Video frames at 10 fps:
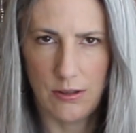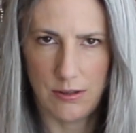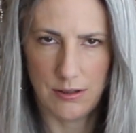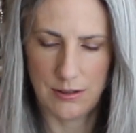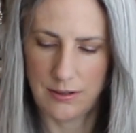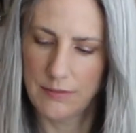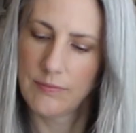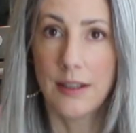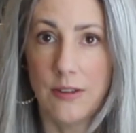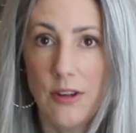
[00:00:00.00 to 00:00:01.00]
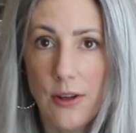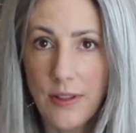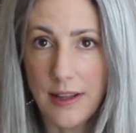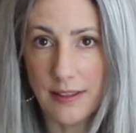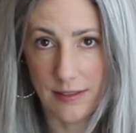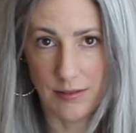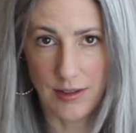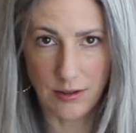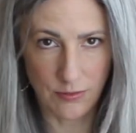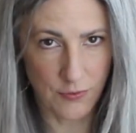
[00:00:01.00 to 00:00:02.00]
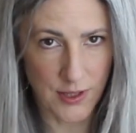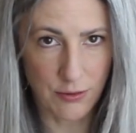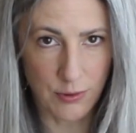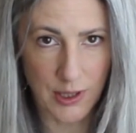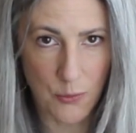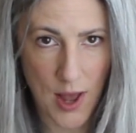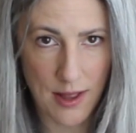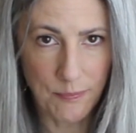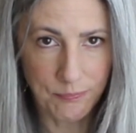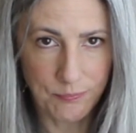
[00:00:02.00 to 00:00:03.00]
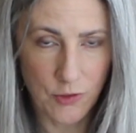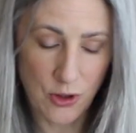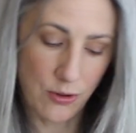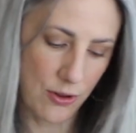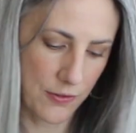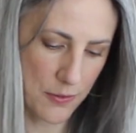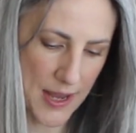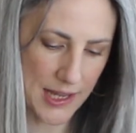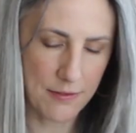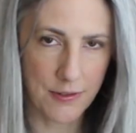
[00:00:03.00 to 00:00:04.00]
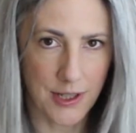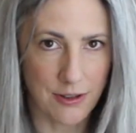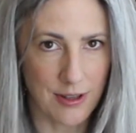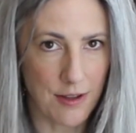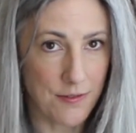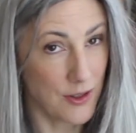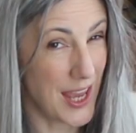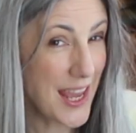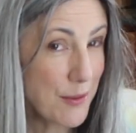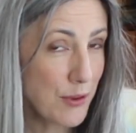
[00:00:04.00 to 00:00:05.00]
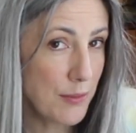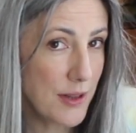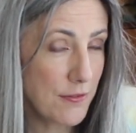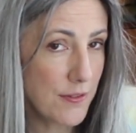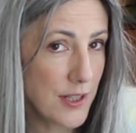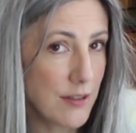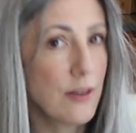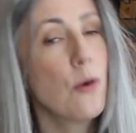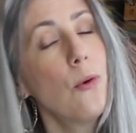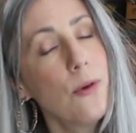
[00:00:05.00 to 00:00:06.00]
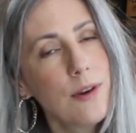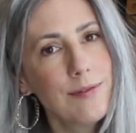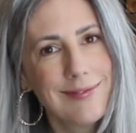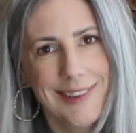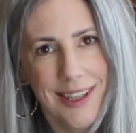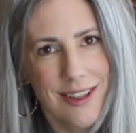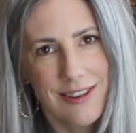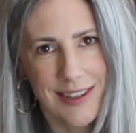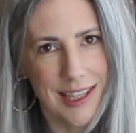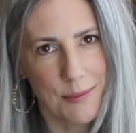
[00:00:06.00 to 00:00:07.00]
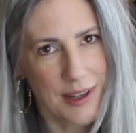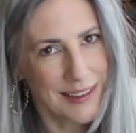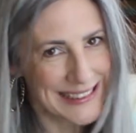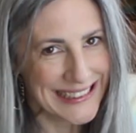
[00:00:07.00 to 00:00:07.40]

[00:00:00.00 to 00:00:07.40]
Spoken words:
Oh. So know that these freeze really well too. So if you're making them for yourself, you can put them in the freezer or you can just eat them all.